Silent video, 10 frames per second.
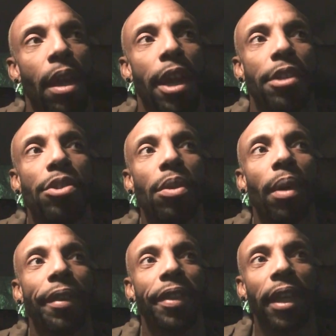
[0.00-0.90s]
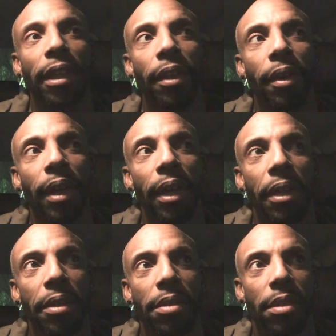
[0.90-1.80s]
And so I think there
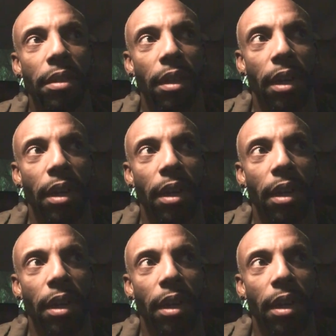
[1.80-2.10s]
is,